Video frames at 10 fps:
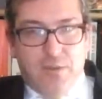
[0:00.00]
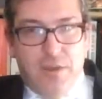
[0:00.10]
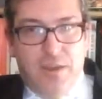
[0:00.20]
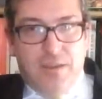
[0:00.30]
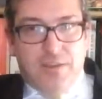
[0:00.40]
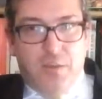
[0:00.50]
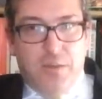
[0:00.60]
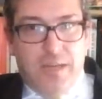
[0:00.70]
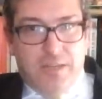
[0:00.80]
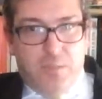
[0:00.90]
So so
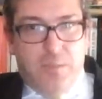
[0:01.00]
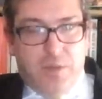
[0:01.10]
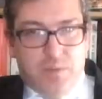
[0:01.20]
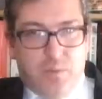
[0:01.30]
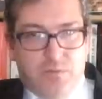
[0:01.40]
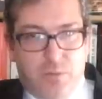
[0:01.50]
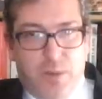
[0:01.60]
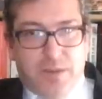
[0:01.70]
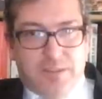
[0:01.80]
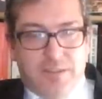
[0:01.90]
we need to be much more
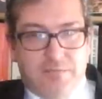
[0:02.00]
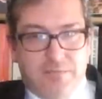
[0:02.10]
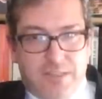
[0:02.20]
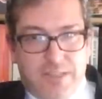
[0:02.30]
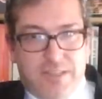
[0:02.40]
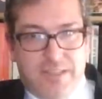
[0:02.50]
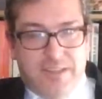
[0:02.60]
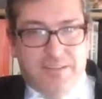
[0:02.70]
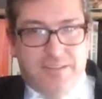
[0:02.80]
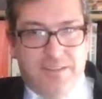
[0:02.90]
robust at
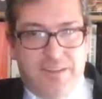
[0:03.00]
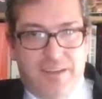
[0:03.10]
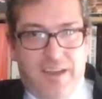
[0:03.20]
resisting